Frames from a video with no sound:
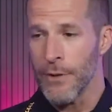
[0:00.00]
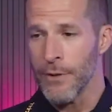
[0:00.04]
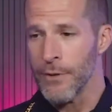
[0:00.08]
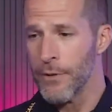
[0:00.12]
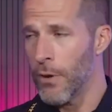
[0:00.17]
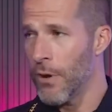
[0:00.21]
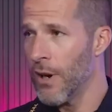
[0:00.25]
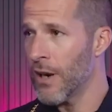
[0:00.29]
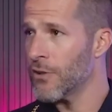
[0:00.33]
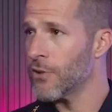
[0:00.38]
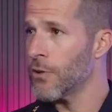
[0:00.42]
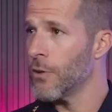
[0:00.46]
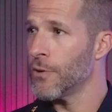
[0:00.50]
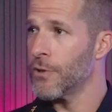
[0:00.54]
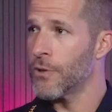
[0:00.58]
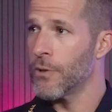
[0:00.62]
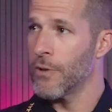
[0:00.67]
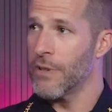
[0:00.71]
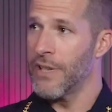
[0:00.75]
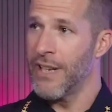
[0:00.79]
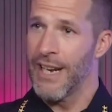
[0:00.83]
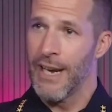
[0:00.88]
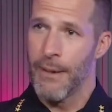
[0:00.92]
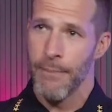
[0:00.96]
So long story
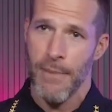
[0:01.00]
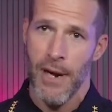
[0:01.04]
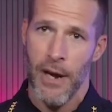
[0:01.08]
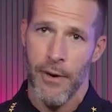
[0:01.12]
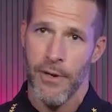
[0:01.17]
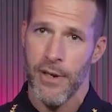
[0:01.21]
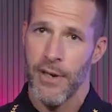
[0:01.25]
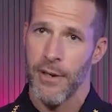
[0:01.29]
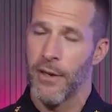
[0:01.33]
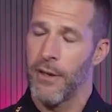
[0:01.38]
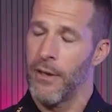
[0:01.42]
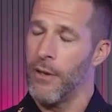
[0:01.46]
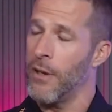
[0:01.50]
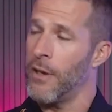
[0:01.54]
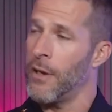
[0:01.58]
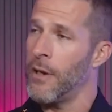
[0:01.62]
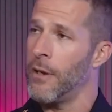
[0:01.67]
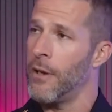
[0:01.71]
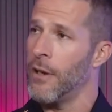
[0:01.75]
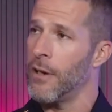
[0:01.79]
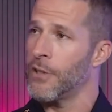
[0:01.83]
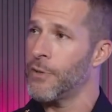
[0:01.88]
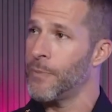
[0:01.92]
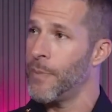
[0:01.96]
short, they got married
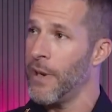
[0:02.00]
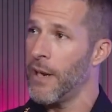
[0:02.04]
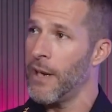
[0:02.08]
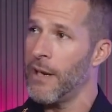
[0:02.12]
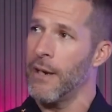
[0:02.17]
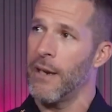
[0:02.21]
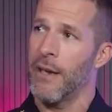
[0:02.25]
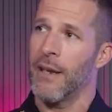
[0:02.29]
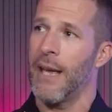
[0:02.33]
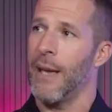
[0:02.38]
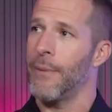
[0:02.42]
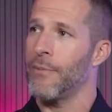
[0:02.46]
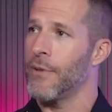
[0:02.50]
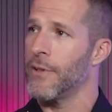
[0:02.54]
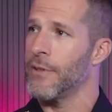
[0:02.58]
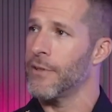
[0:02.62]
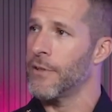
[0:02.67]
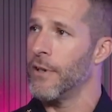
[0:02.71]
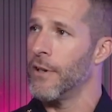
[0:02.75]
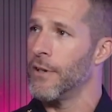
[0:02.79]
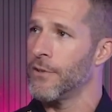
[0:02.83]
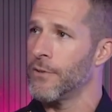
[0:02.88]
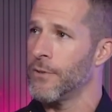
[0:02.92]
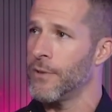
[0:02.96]
in Spain and came to this
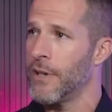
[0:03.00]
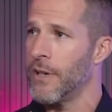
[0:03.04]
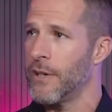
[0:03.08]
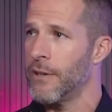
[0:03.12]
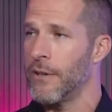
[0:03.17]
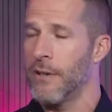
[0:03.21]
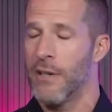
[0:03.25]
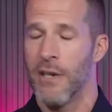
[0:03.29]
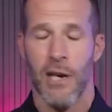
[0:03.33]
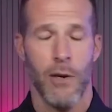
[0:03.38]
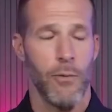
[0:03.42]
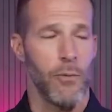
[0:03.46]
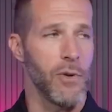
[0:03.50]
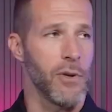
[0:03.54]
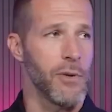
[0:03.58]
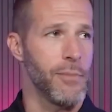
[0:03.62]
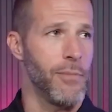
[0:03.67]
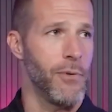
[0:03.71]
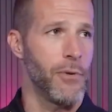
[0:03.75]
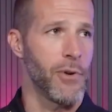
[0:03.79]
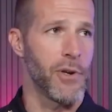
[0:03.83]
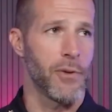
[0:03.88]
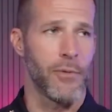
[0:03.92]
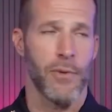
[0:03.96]
country, and we were
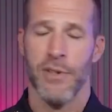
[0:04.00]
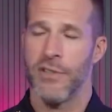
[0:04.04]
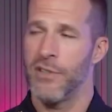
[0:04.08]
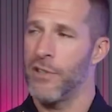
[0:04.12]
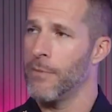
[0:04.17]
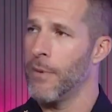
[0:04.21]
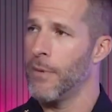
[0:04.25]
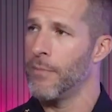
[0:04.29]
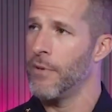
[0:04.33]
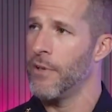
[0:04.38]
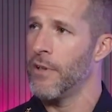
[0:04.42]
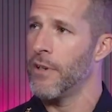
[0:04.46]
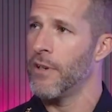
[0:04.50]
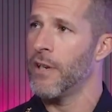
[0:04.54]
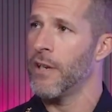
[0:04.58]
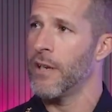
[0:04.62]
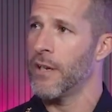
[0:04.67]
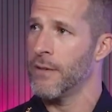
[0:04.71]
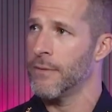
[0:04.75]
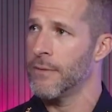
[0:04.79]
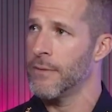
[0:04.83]
born and raised here, my brother and I.